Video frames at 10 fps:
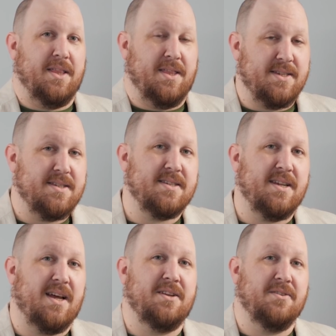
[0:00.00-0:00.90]
This is
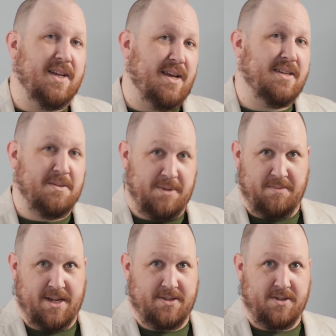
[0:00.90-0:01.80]
not your daddy's
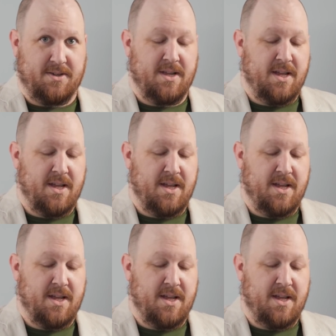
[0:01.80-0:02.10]
Speedmaster.